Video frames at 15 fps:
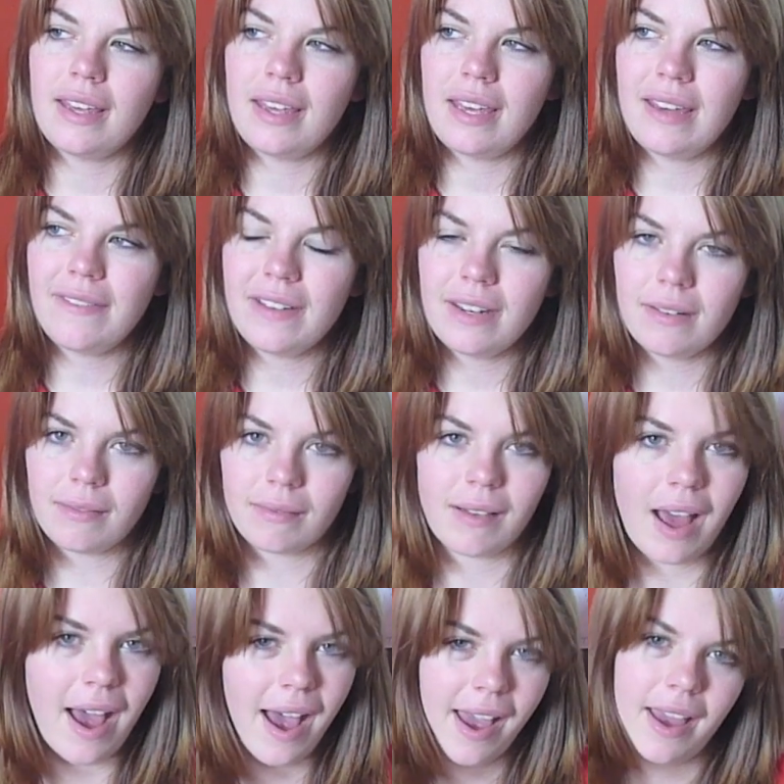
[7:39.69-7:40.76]
even
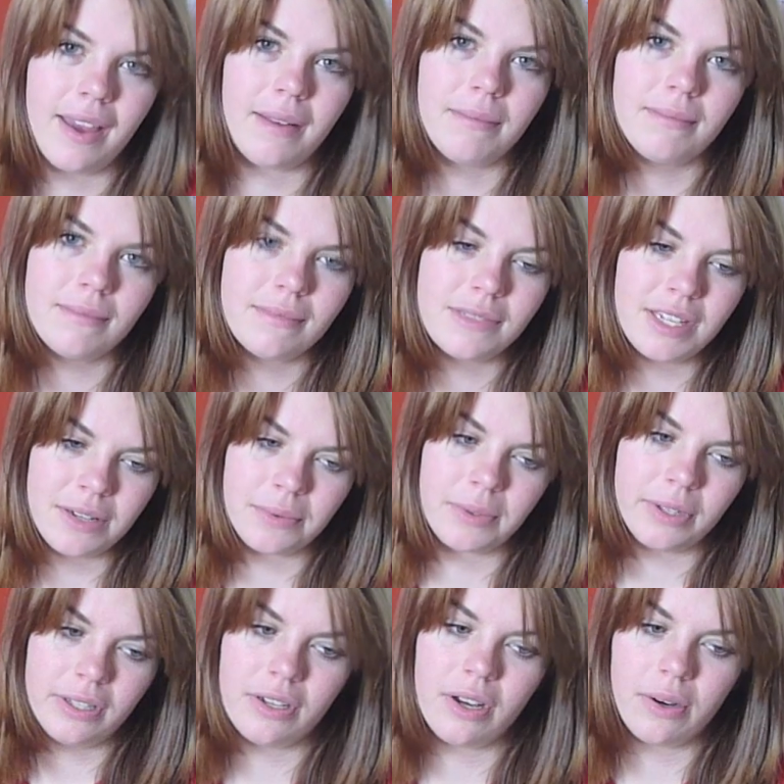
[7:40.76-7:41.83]
I didn't
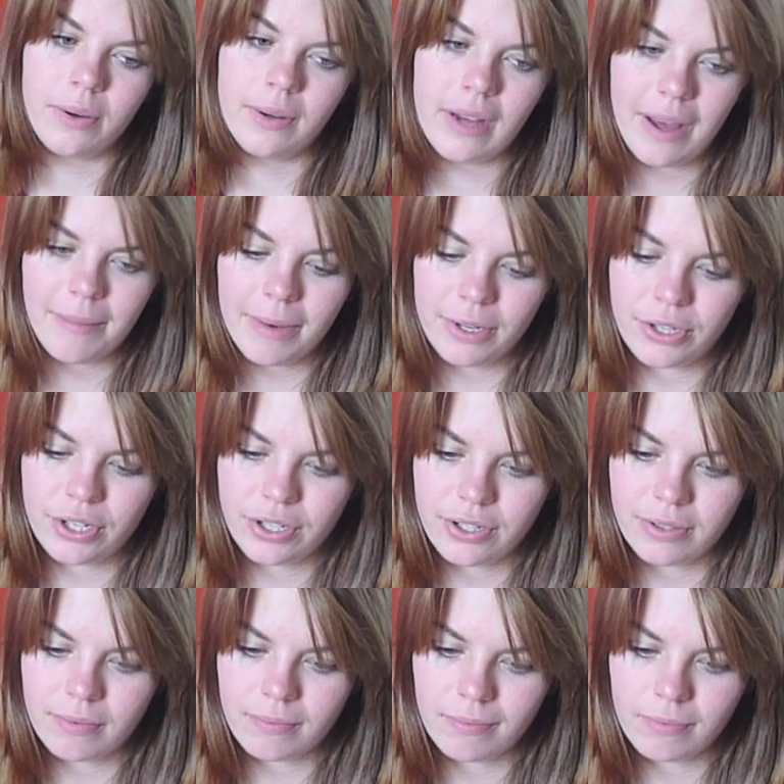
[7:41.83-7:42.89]
really know how much
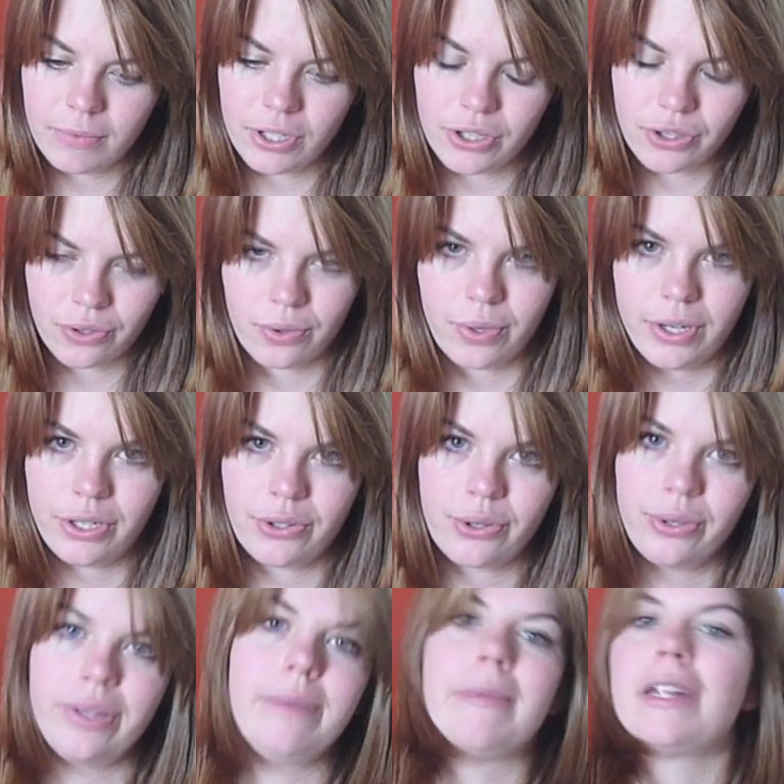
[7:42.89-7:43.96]
the story
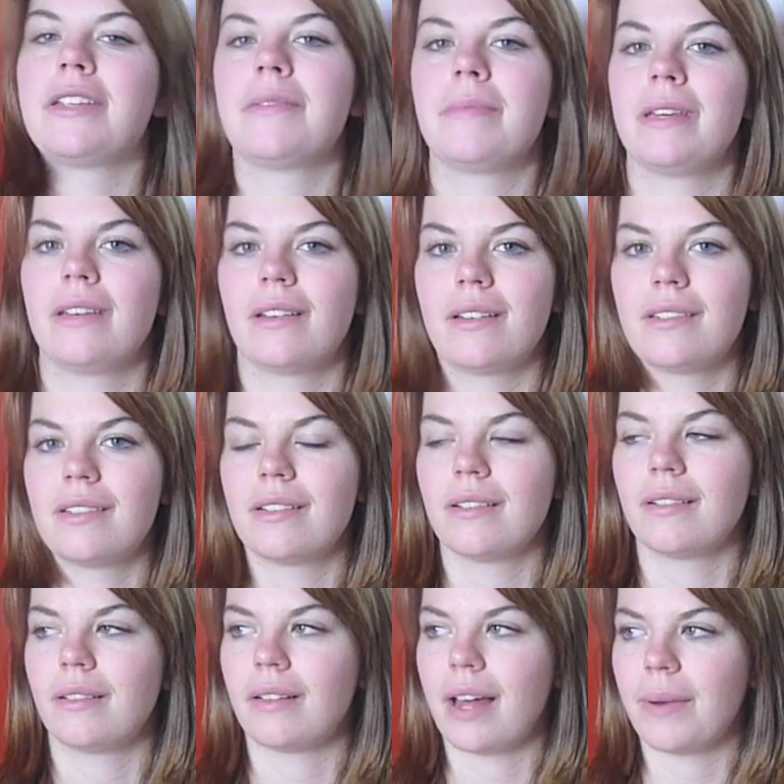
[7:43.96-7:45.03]
truly meant to me
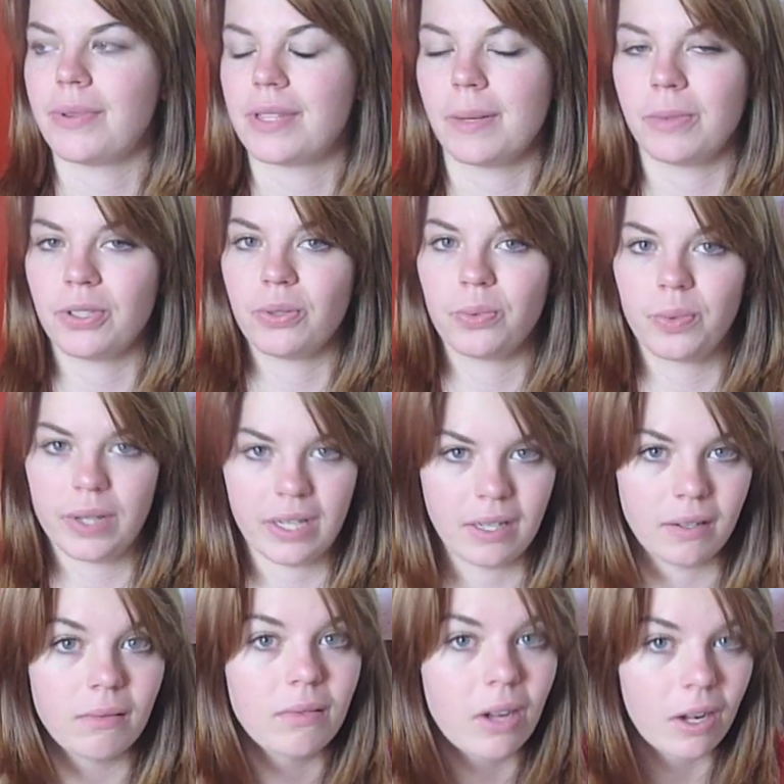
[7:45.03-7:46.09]
until I was able to read
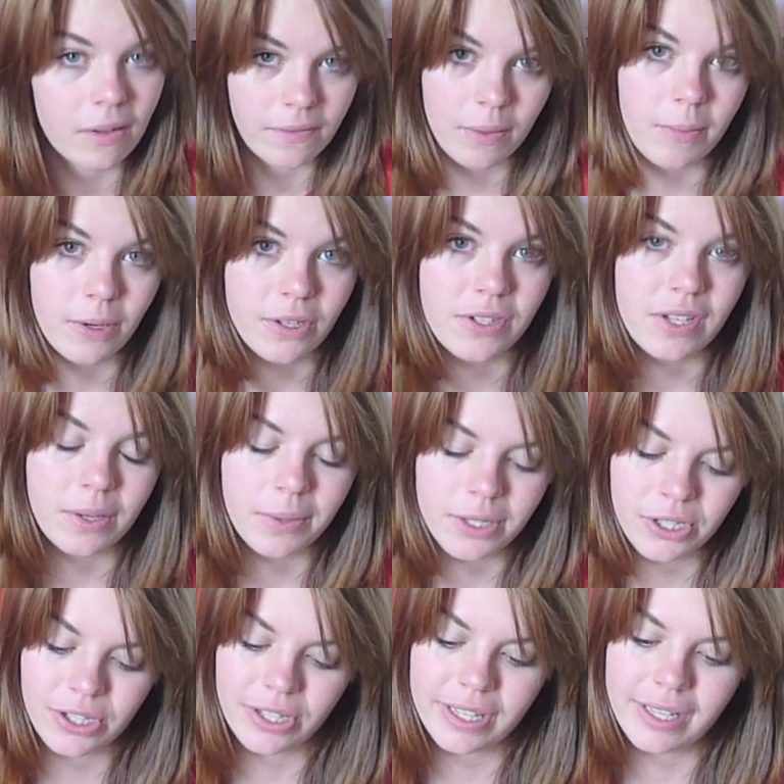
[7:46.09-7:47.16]
all of the books
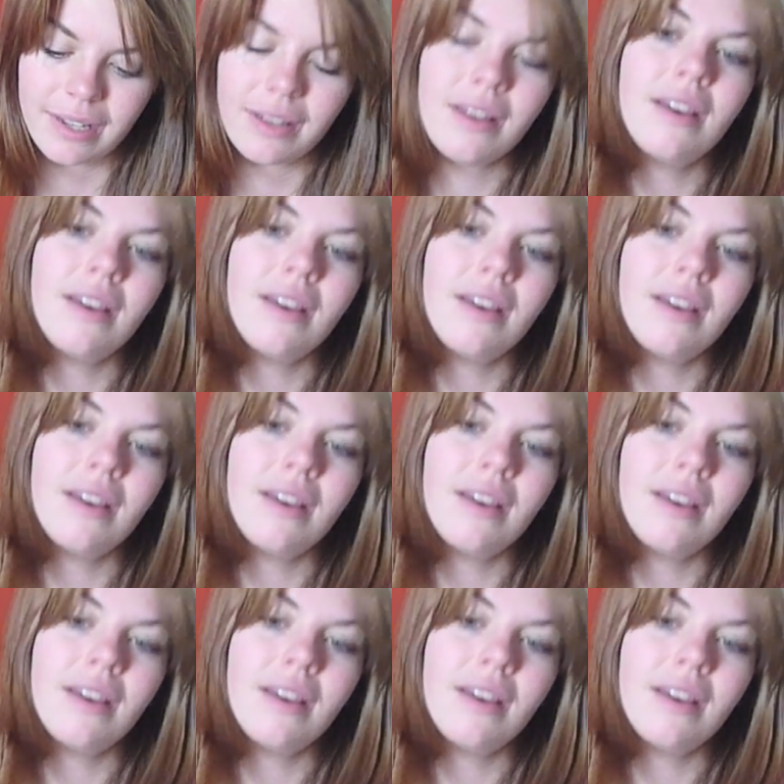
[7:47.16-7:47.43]
sequentially.